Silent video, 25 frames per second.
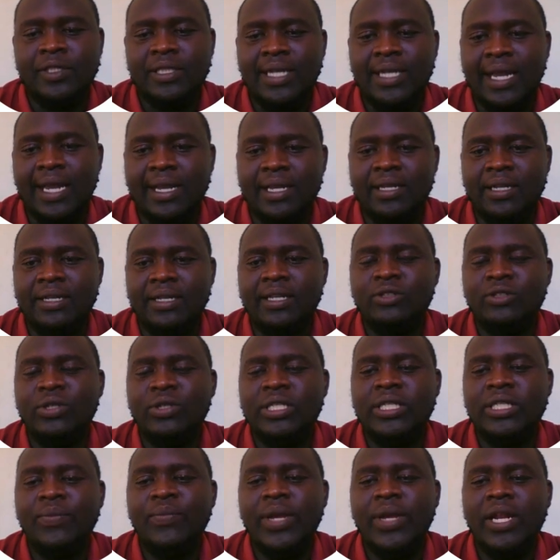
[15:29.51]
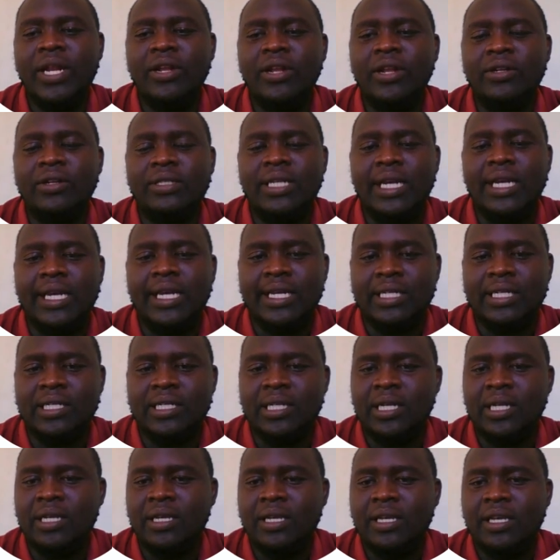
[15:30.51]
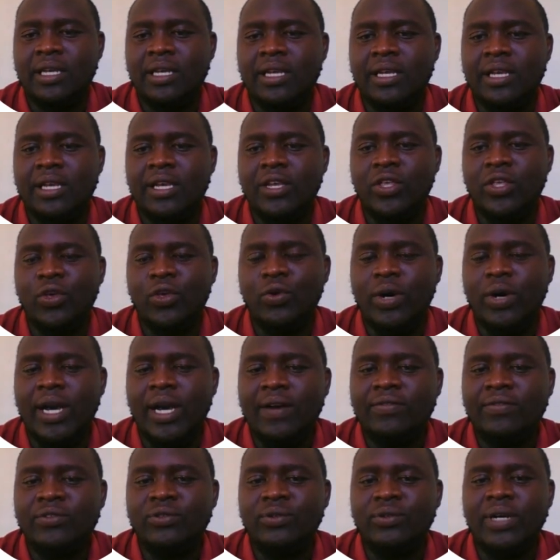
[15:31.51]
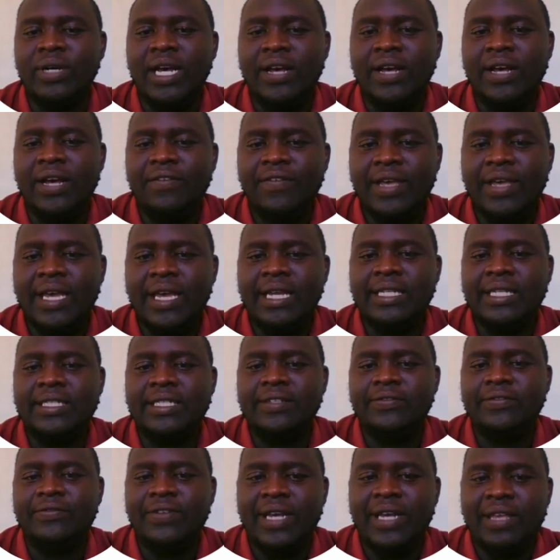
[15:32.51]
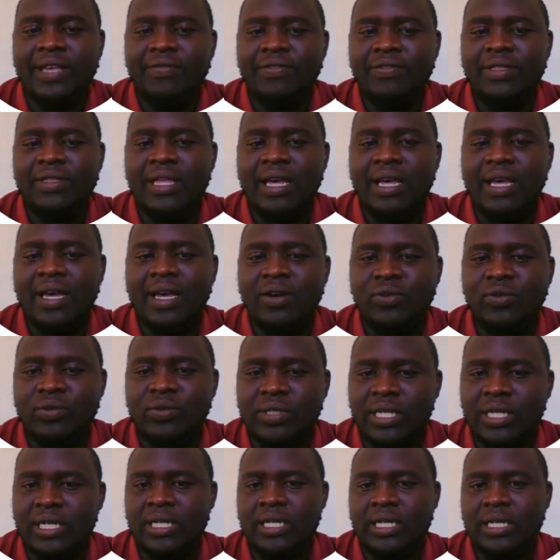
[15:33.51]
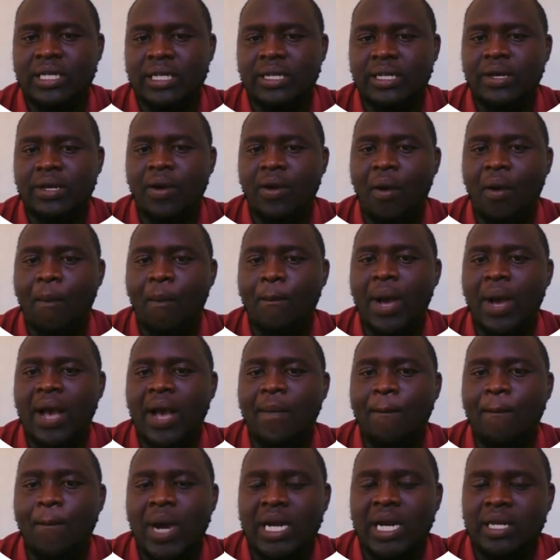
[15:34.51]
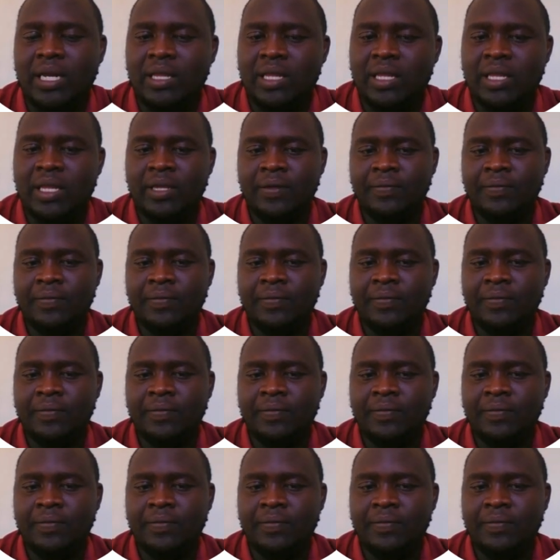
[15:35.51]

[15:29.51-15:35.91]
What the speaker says: the 20 million target, you have to have 85,000 per month.